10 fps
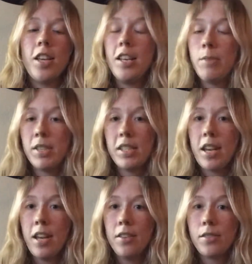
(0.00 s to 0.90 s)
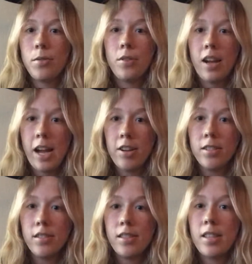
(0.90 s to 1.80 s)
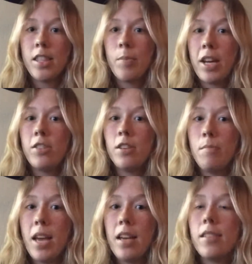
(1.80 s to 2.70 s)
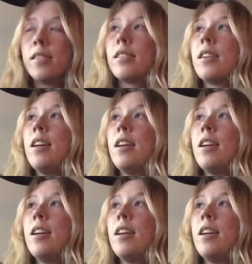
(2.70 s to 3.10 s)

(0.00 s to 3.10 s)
any mistakes or errors that the patient makes.